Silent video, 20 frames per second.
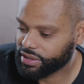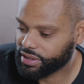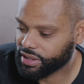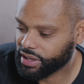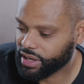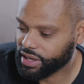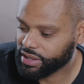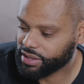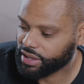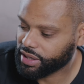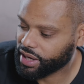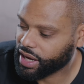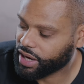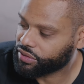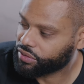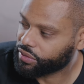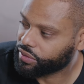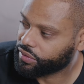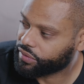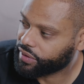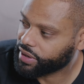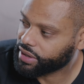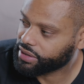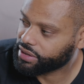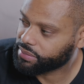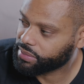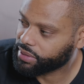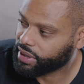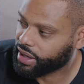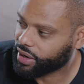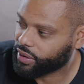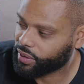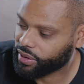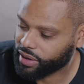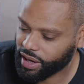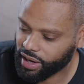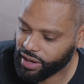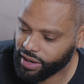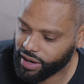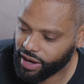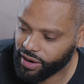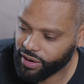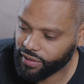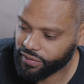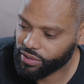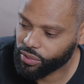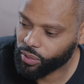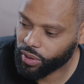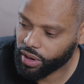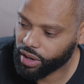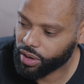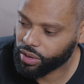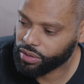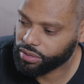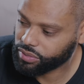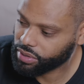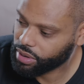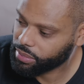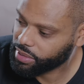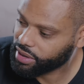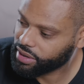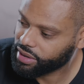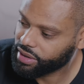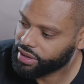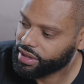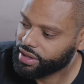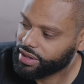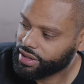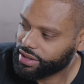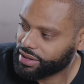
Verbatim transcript: So it's an it's a natural fit to be yeah. like, okay, now if you want to go swimming,